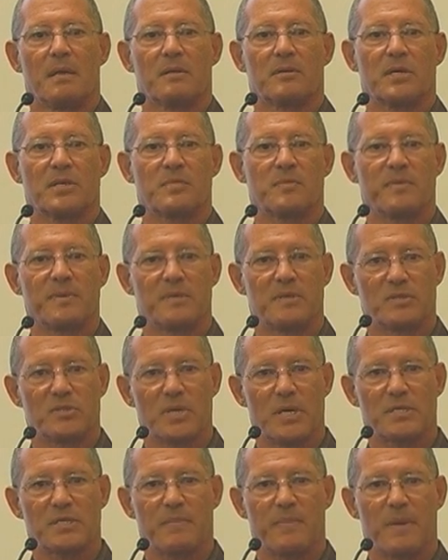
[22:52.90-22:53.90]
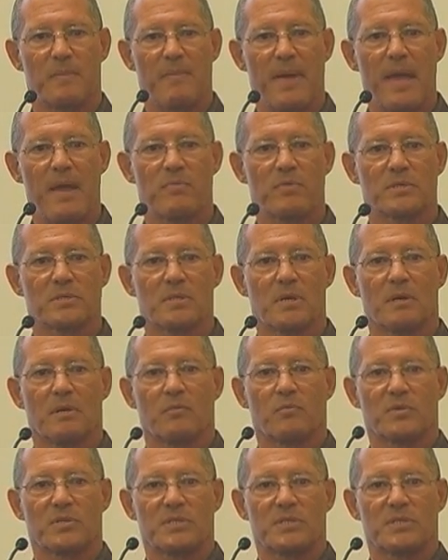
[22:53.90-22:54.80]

the Chesapeake Bay result,